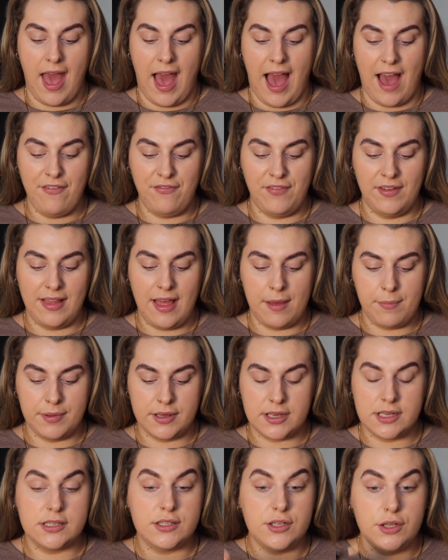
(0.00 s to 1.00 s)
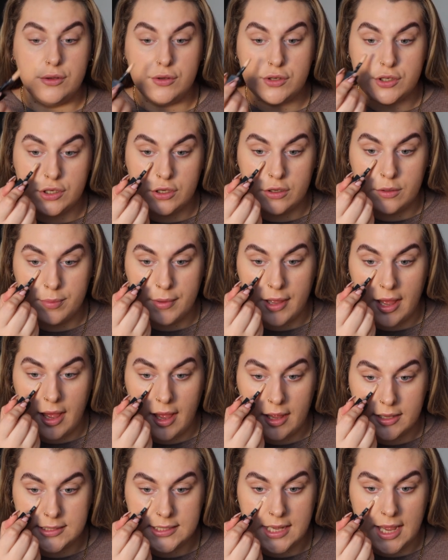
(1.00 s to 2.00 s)
I feel like because YouTube
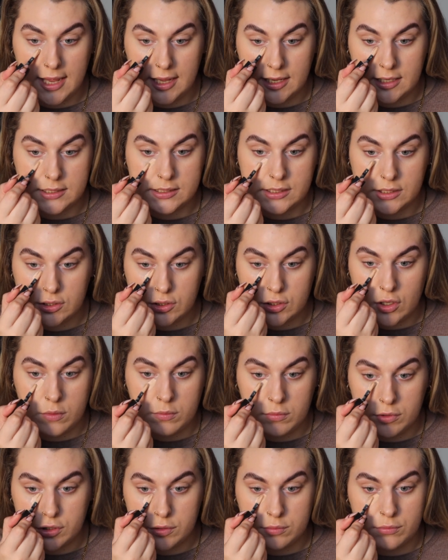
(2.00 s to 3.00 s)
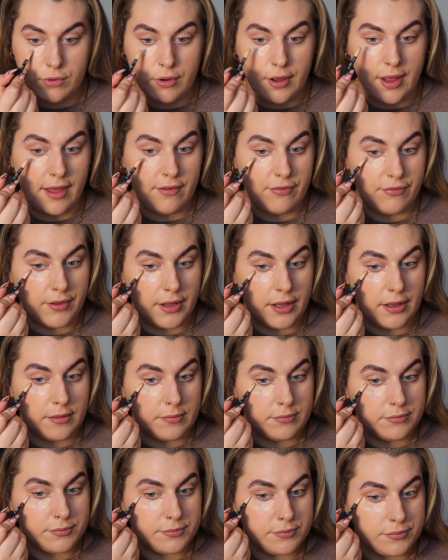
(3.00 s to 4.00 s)
takes so much more
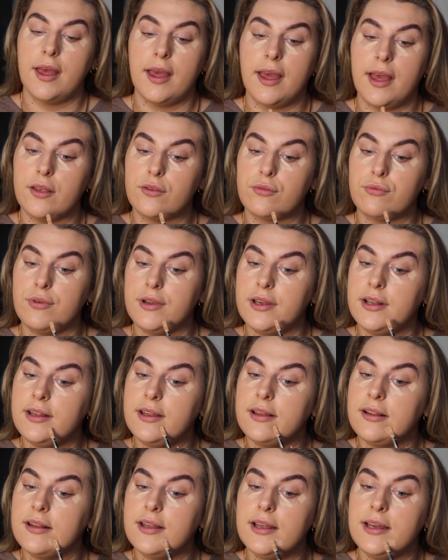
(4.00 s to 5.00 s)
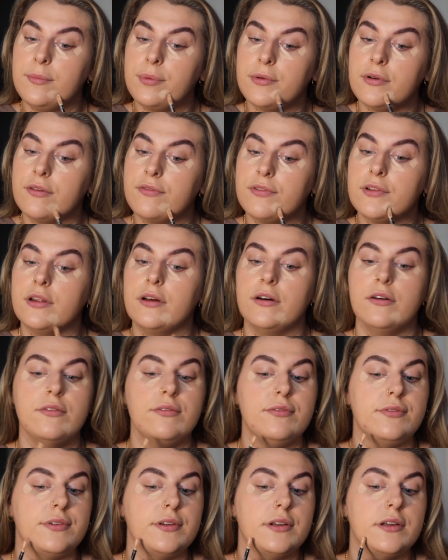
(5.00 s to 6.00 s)
effort, it's really a labor of
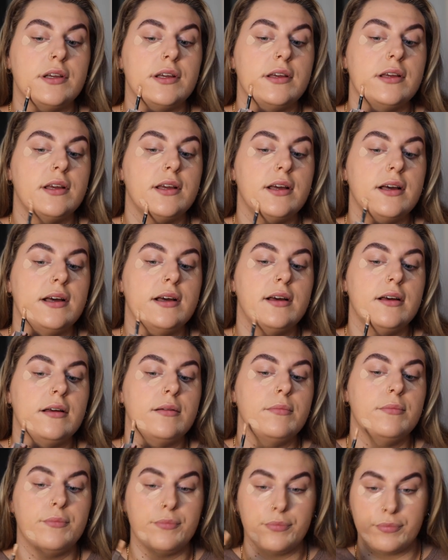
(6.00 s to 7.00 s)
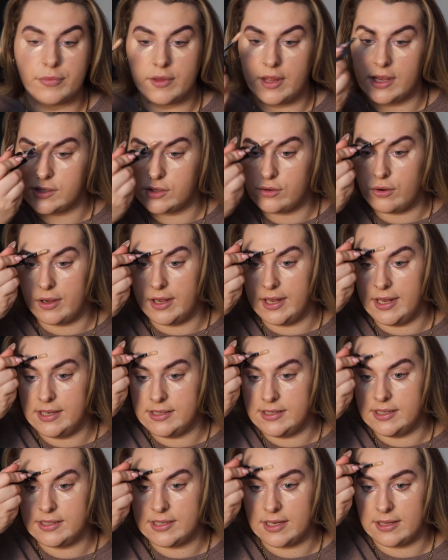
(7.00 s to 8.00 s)
love. It's not
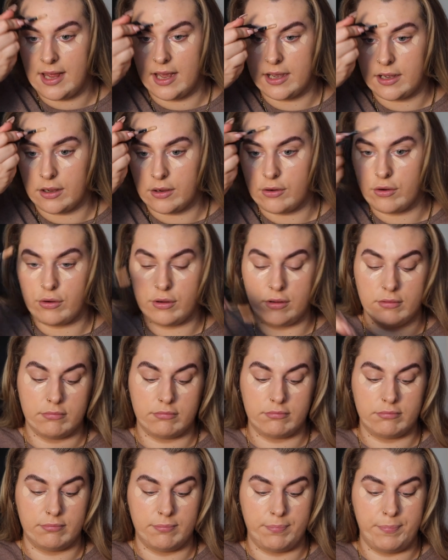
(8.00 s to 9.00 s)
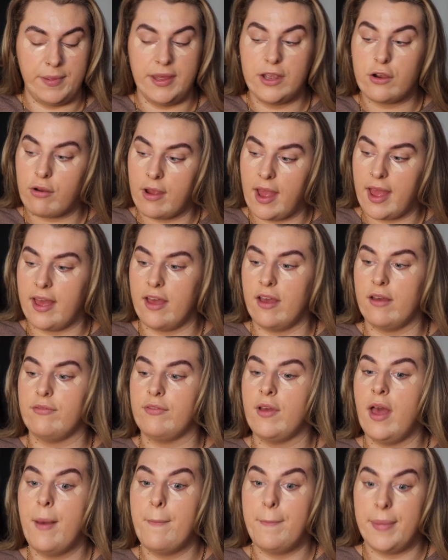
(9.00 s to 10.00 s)
easy to like be
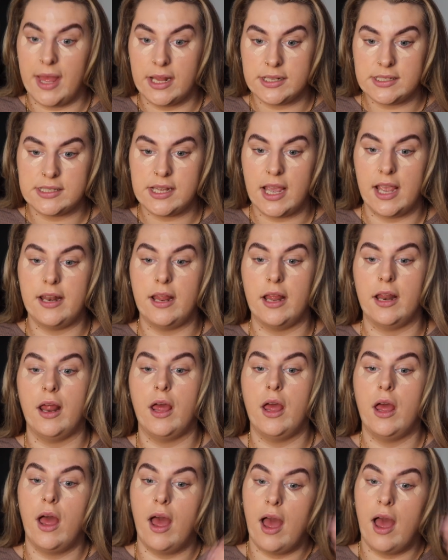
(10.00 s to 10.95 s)
creative, be entertaining,